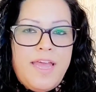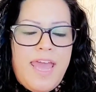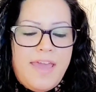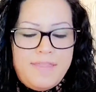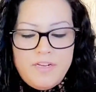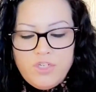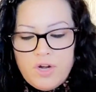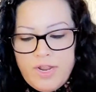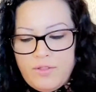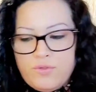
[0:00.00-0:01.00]
and then
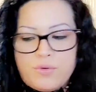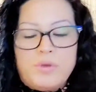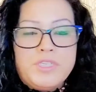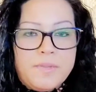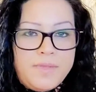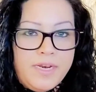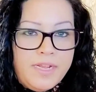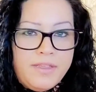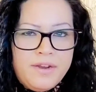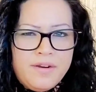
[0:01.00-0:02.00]
try and throw something
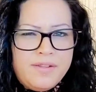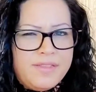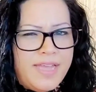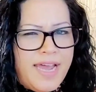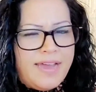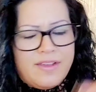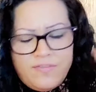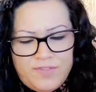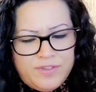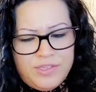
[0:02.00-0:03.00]
in there that
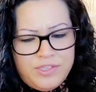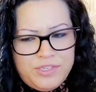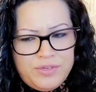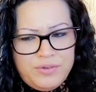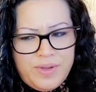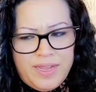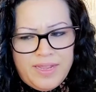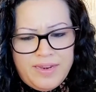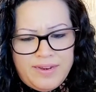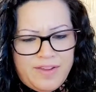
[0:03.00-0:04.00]
confuses you
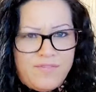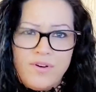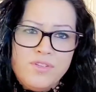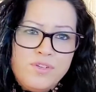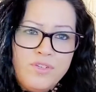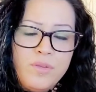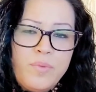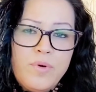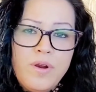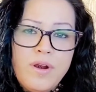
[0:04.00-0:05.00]
and diverts their
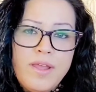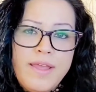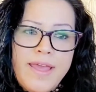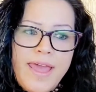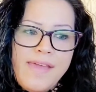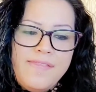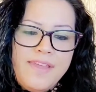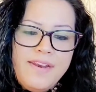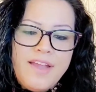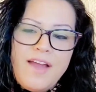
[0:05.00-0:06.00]
support and
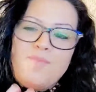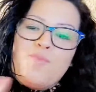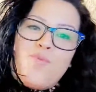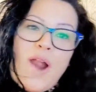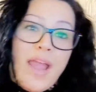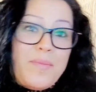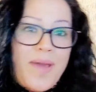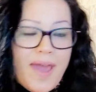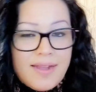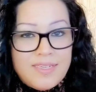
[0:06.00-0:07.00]
then come right
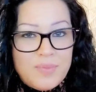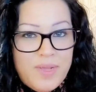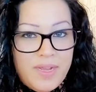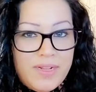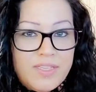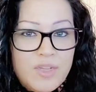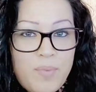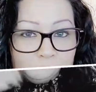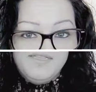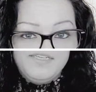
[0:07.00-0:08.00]
back to being in
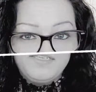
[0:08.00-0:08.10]
support mode.